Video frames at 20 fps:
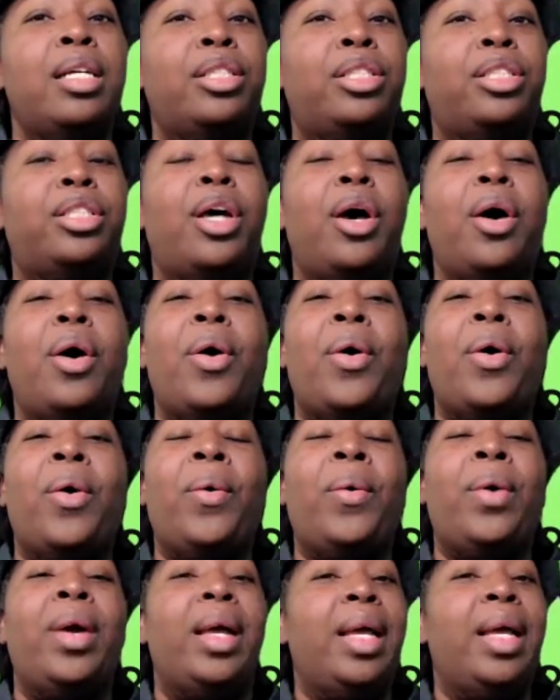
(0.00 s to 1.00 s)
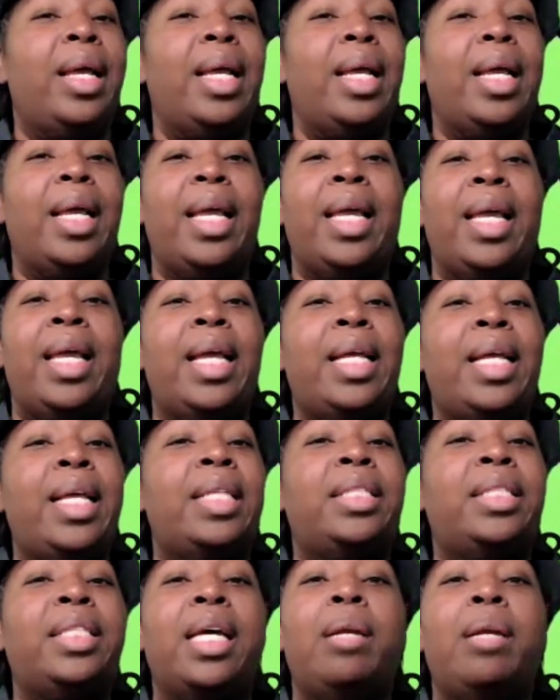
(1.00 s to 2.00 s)
So
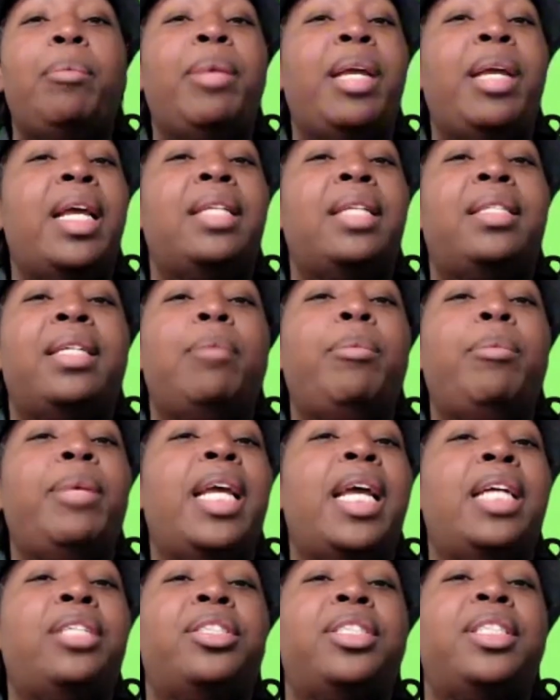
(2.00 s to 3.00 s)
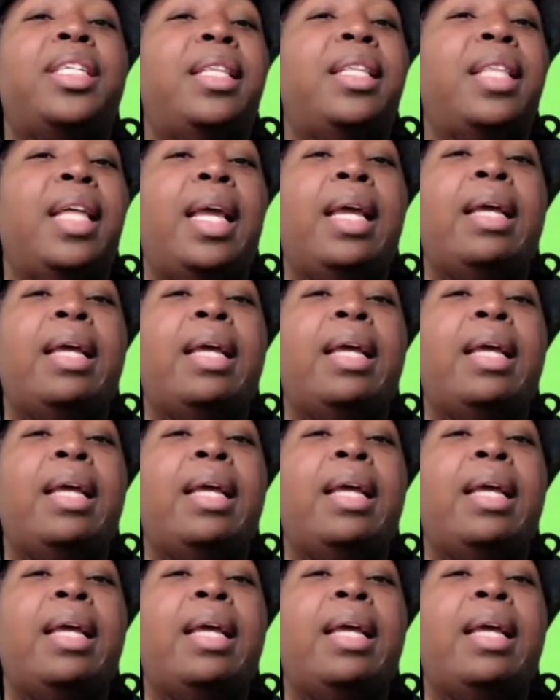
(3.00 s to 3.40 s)
it's gonna be interesting